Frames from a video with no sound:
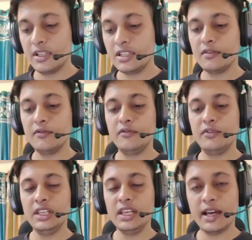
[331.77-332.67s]
we
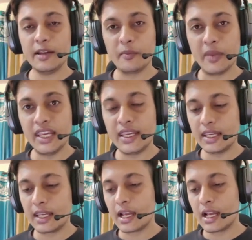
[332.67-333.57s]
are making
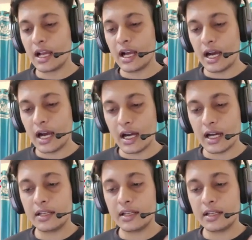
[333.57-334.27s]
our